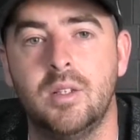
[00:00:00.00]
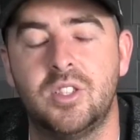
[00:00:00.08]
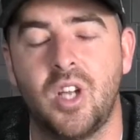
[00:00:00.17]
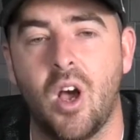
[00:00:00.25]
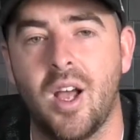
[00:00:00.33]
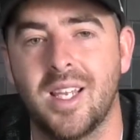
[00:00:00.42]

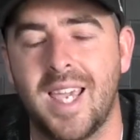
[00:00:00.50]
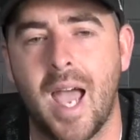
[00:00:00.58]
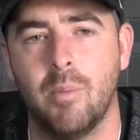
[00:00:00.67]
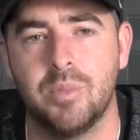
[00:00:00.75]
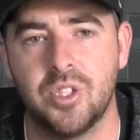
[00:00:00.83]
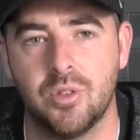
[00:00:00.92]

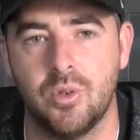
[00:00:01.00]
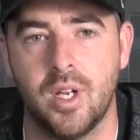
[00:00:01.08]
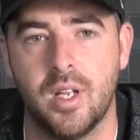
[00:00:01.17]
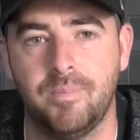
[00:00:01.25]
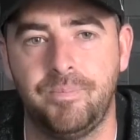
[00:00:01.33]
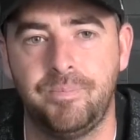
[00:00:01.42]
capture
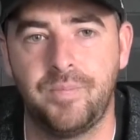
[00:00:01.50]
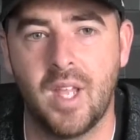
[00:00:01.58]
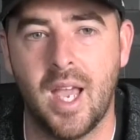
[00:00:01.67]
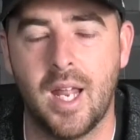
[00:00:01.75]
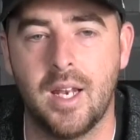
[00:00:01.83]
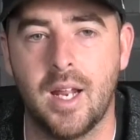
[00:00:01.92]
it and,